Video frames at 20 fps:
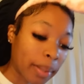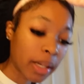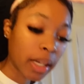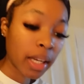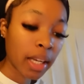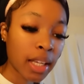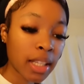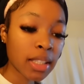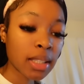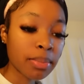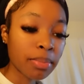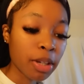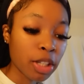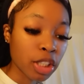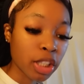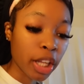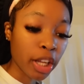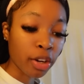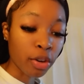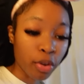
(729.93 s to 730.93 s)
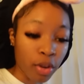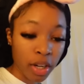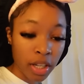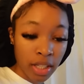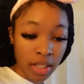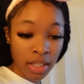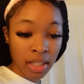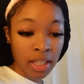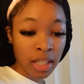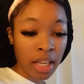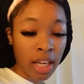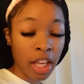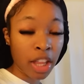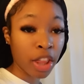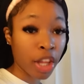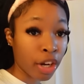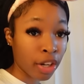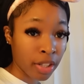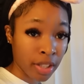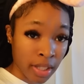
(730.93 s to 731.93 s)
But it's much later on. It's
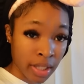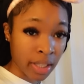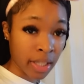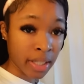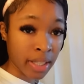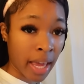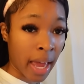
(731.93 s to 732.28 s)
10.36